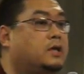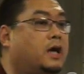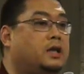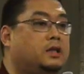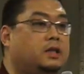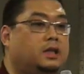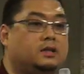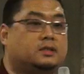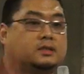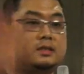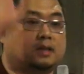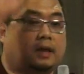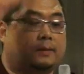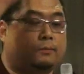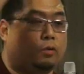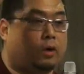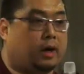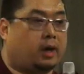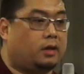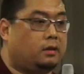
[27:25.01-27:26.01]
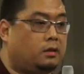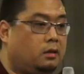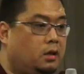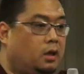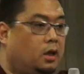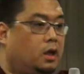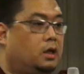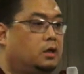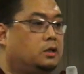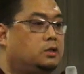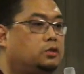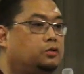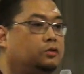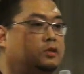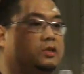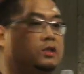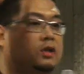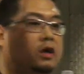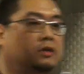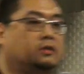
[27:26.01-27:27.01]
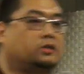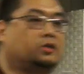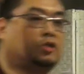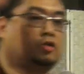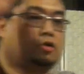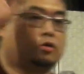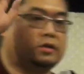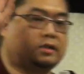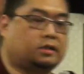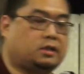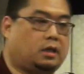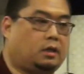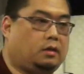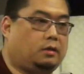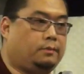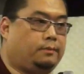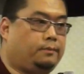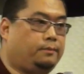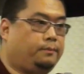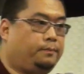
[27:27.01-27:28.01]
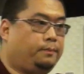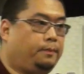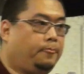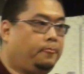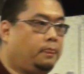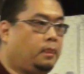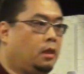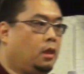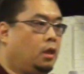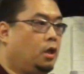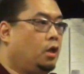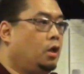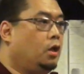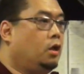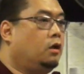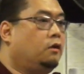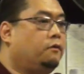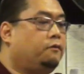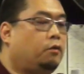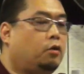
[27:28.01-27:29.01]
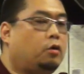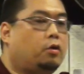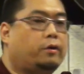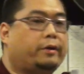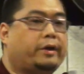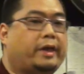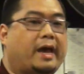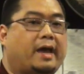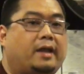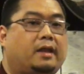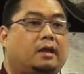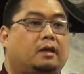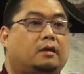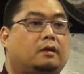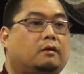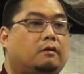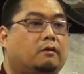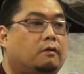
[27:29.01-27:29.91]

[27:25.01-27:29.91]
I need someone to start sourcing for organic